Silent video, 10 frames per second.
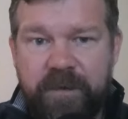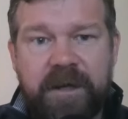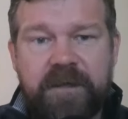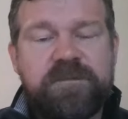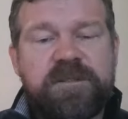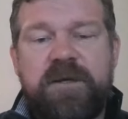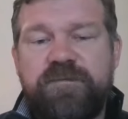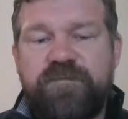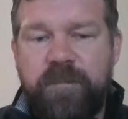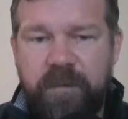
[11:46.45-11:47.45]
protect
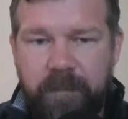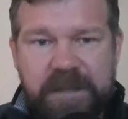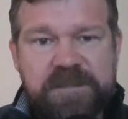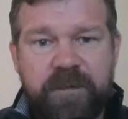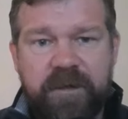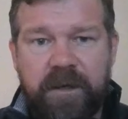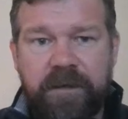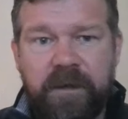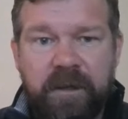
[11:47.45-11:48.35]
ourselves from debasement and,